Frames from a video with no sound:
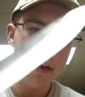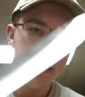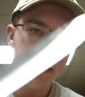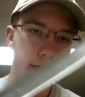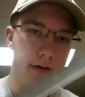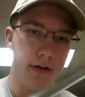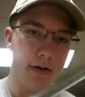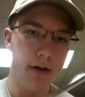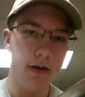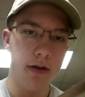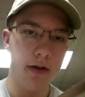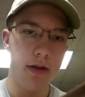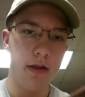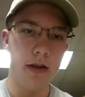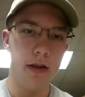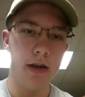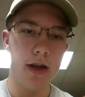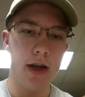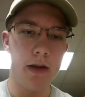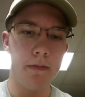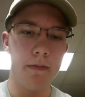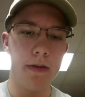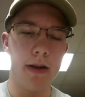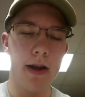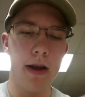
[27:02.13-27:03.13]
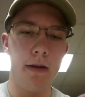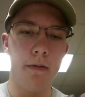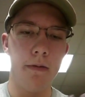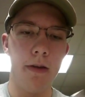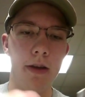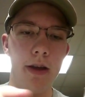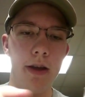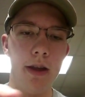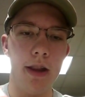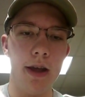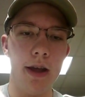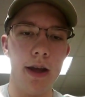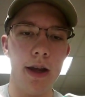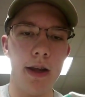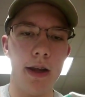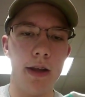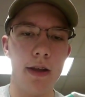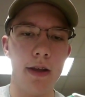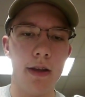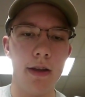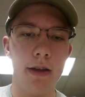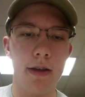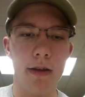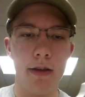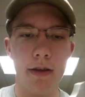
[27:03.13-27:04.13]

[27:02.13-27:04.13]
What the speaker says: This is another knife that I really like.